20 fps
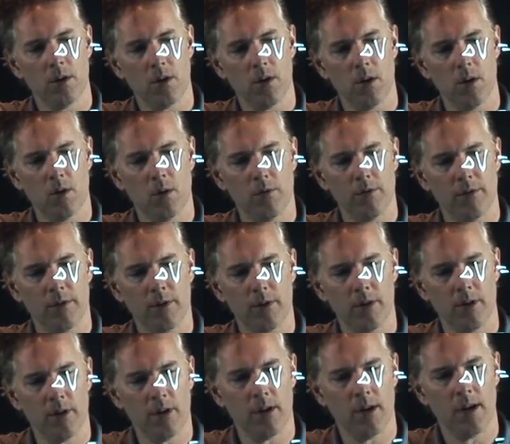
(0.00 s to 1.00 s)
over
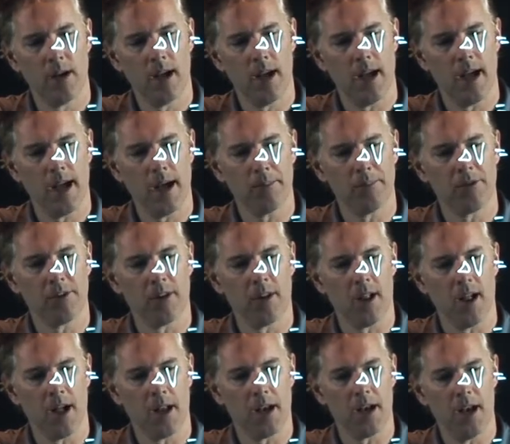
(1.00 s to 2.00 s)

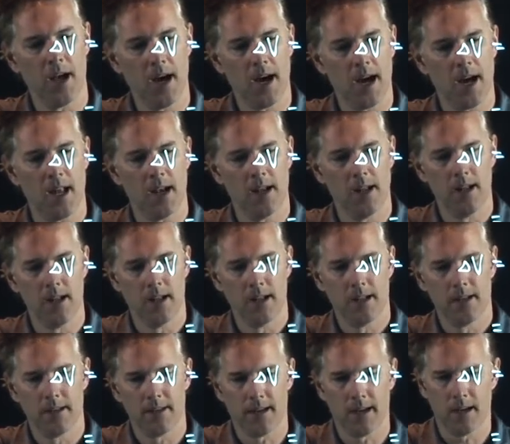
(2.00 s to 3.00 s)
epsilon naught
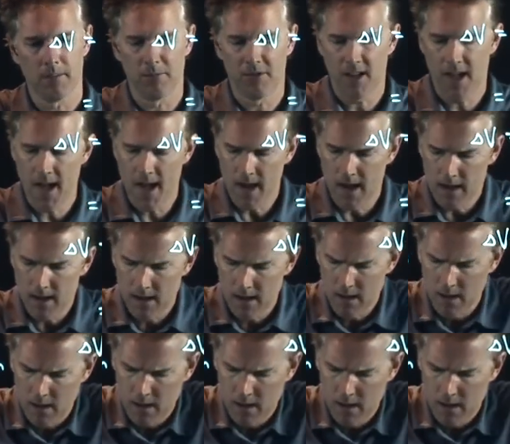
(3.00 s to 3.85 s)
times A.